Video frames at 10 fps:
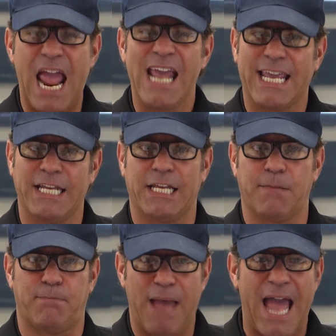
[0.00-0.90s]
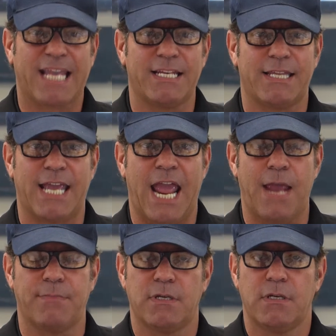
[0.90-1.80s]
aching to get back into the
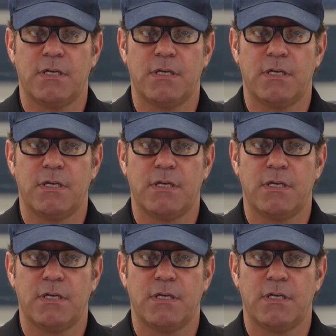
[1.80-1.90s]
game